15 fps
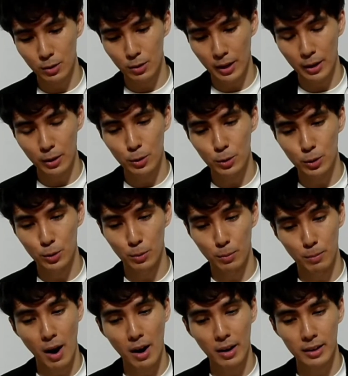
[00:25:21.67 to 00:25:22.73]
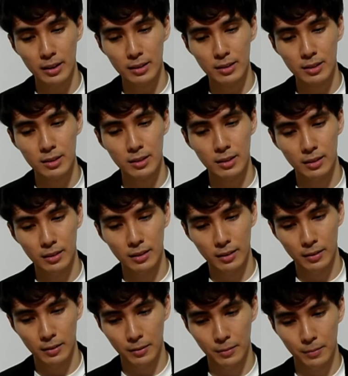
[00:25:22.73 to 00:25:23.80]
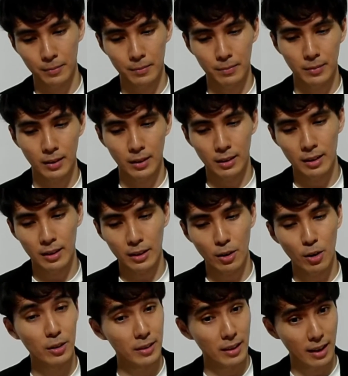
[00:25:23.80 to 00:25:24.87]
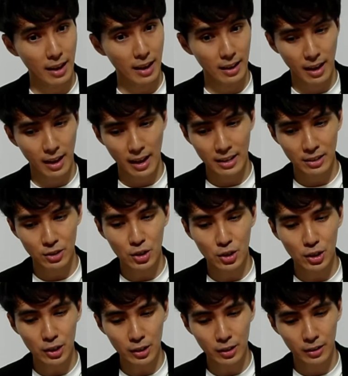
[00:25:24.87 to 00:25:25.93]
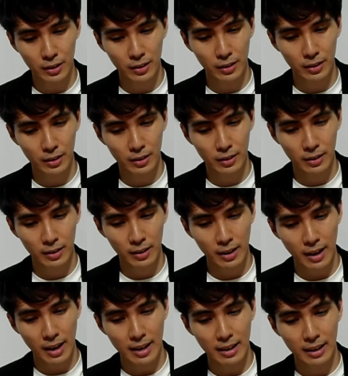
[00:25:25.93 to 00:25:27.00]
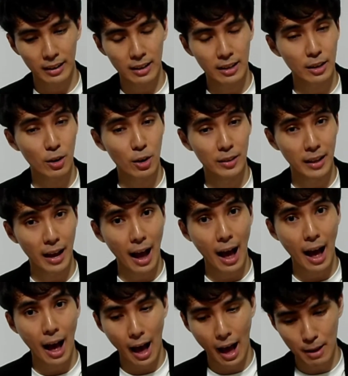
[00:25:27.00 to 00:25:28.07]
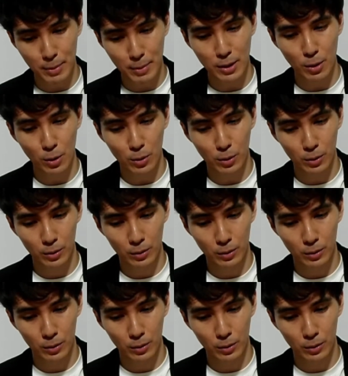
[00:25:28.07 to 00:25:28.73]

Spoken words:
you can go to Markets, click on SG, and then click on IPO.